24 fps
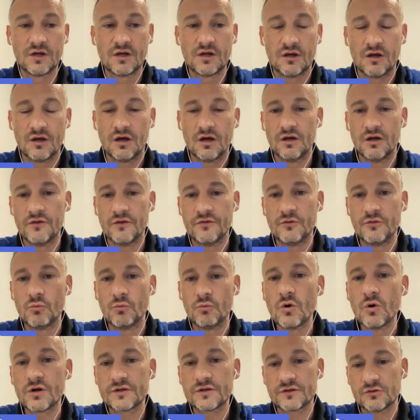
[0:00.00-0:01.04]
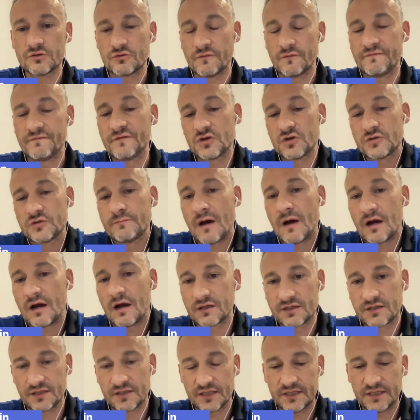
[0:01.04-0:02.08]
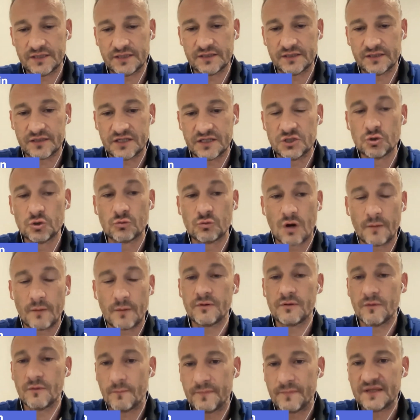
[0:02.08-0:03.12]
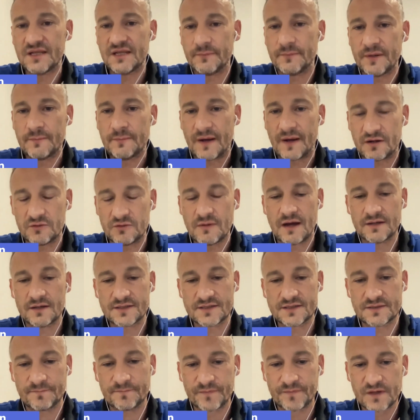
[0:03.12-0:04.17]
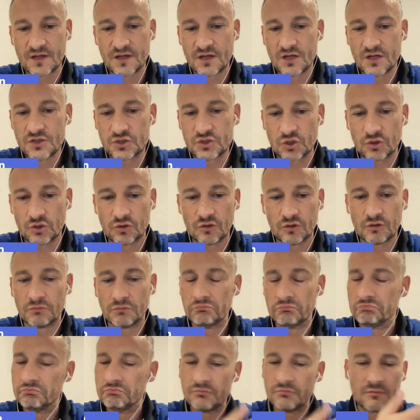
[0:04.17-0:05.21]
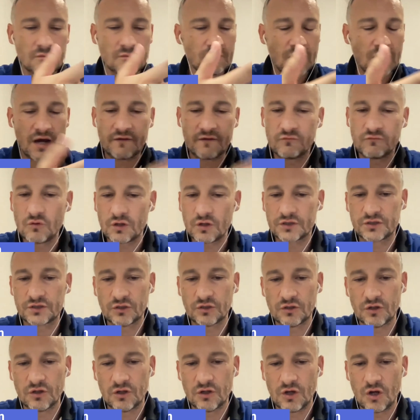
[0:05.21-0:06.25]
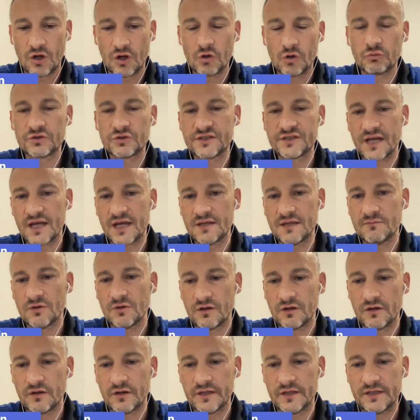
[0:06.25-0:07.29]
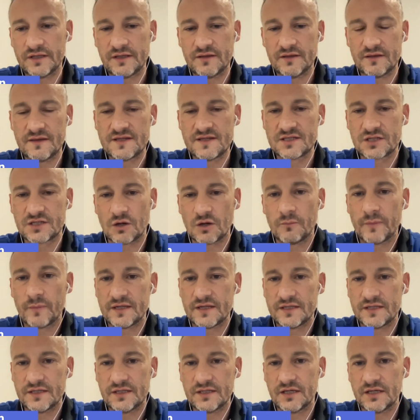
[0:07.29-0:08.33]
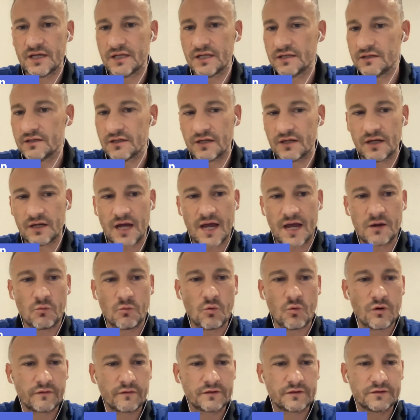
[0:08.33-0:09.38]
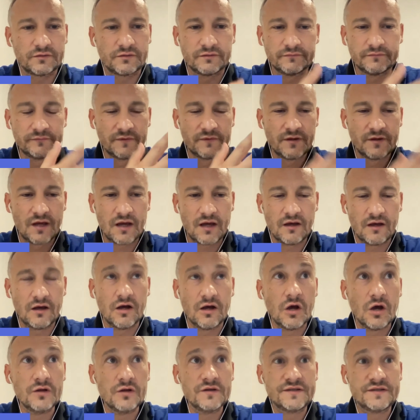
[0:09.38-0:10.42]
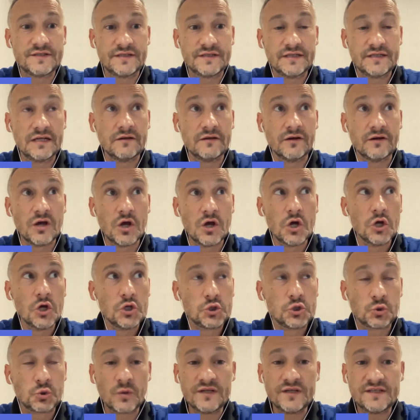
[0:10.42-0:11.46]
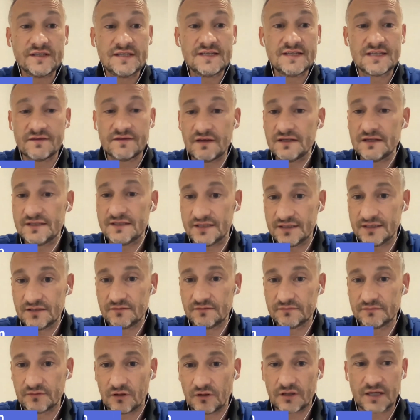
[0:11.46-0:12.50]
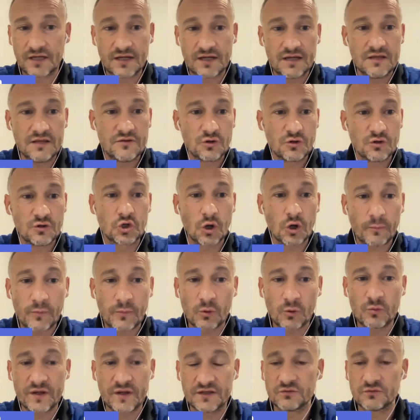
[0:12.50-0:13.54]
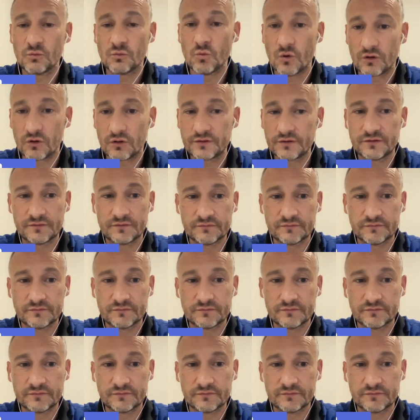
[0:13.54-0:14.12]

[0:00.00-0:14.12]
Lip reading: the first bank in Europe, BNP Paribas. So I've worked a long time in this company, and I worked until 2017, in the corporate world.